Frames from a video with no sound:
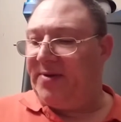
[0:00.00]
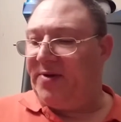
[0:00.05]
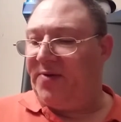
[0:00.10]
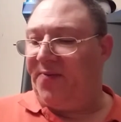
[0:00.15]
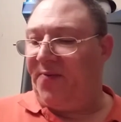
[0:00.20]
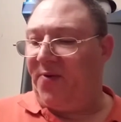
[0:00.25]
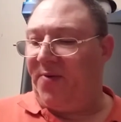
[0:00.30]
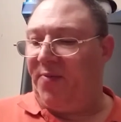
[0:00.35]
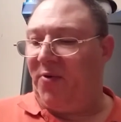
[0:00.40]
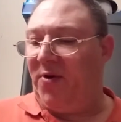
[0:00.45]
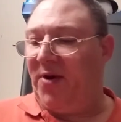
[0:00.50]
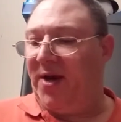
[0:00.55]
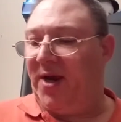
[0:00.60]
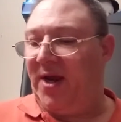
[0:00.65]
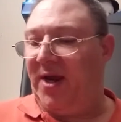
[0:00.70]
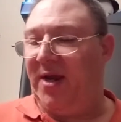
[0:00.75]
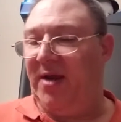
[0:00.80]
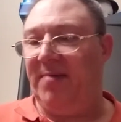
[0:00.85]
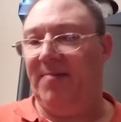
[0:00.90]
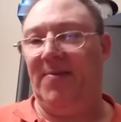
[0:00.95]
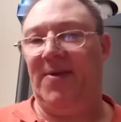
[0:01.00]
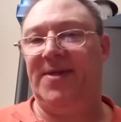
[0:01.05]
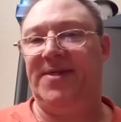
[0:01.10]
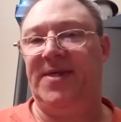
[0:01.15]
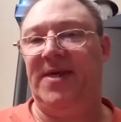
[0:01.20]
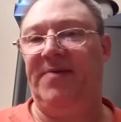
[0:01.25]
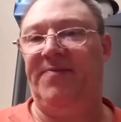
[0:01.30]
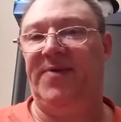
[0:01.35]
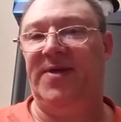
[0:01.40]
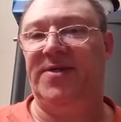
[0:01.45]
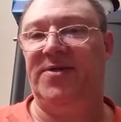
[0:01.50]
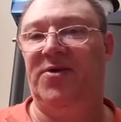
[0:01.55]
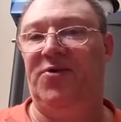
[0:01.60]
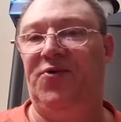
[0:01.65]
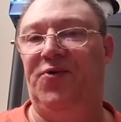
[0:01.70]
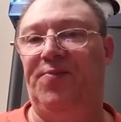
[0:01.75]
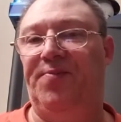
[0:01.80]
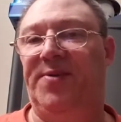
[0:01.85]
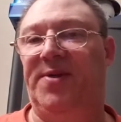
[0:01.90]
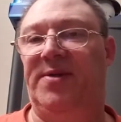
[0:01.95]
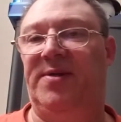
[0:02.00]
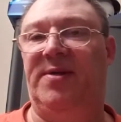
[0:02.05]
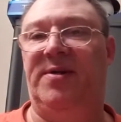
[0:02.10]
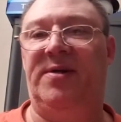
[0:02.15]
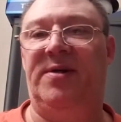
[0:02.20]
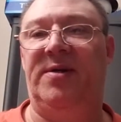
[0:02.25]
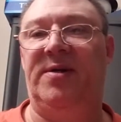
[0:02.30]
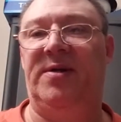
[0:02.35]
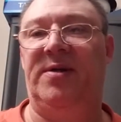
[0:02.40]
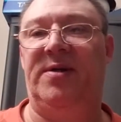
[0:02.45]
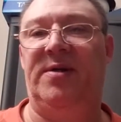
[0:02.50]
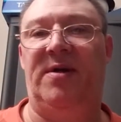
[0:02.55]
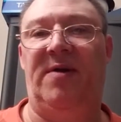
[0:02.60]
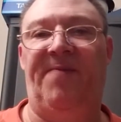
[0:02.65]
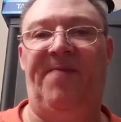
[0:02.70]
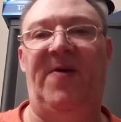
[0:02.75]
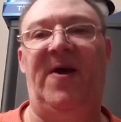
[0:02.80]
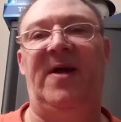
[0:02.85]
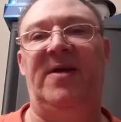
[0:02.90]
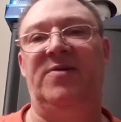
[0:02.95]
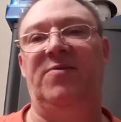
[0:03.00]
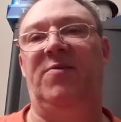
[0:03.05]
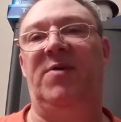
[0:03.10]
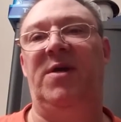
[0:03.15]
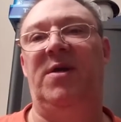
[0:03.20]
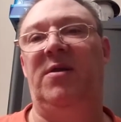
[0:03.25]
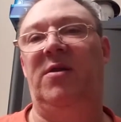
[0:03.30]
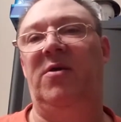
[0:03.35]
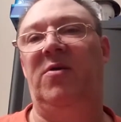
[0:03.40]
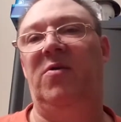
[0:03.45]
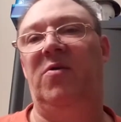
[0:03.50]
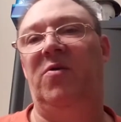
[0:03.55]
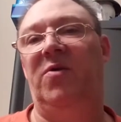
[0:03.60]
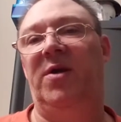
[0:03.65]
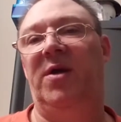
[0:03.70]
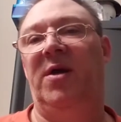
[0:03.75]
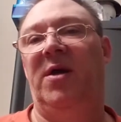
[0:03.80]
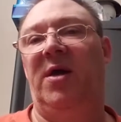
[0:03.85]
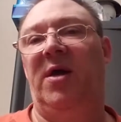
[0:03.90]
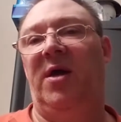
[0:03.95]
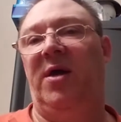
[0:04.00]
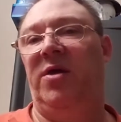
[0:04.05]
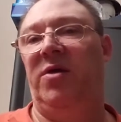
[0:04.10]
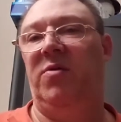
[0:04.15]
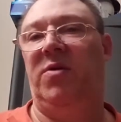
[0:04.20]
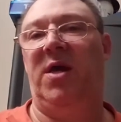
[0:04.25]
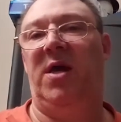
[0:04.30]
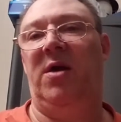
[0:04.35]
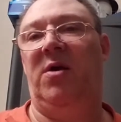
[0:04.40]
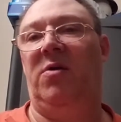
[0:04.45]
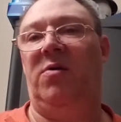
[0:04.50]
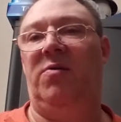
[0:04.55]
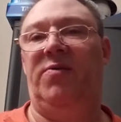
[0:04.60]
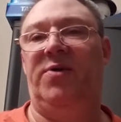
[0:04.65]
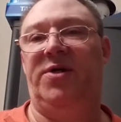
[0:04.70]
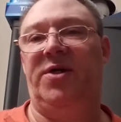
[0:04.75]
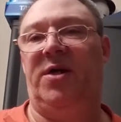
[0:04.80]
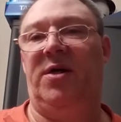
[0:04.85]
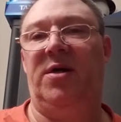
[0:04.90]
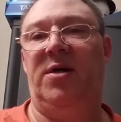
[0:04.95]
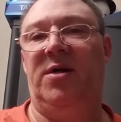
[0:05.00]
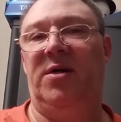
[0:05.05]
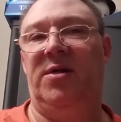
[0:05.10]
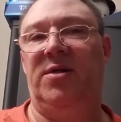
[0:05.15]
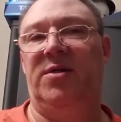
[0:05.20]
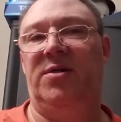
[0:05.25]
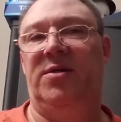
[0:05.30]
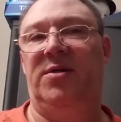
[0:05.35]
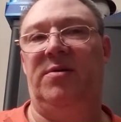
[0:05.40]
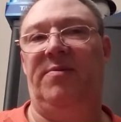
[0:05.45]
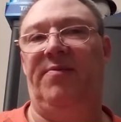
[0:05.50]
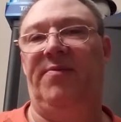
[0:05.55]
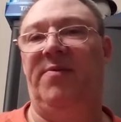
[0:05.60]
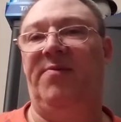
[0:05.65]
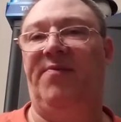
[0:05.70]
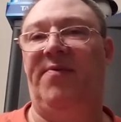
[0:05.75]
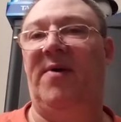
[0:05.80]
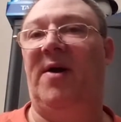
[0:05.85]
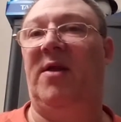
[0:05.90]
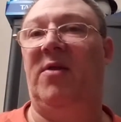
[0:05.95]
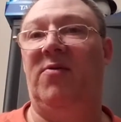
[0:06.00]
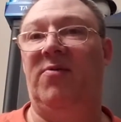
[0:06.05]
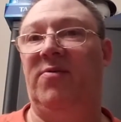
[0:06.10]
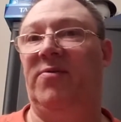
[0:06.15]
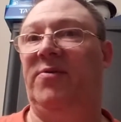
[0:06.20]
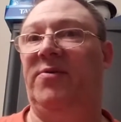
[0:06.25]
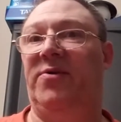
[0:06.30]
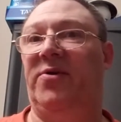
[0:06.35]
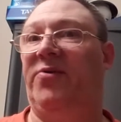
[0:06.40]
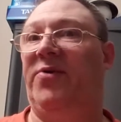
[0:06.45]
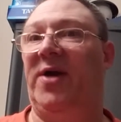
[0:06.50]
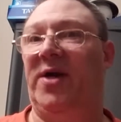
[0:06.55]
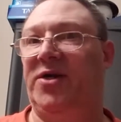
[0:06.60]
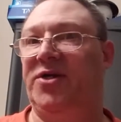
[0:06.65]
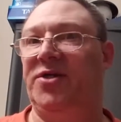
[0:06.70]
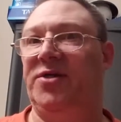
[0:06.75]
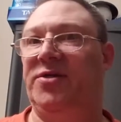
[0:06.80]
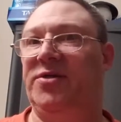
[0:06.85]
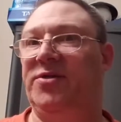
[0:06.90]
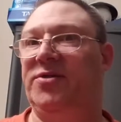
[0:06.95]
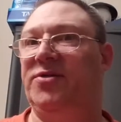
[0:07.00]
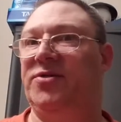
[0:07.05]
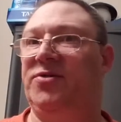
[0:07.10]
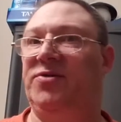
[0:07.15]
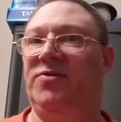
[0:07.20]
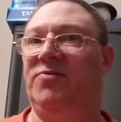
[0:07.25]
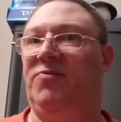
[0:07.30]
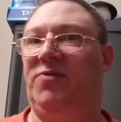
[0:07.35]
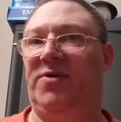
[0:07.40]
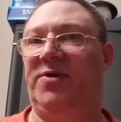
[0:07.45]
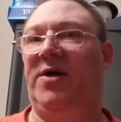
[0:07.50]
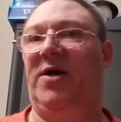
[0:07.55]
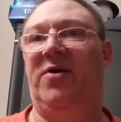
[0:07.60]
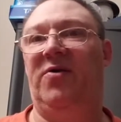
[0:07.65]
4.8. My safety scoops are a fast way to load. You can't overcharge. If you follow the directions, you will not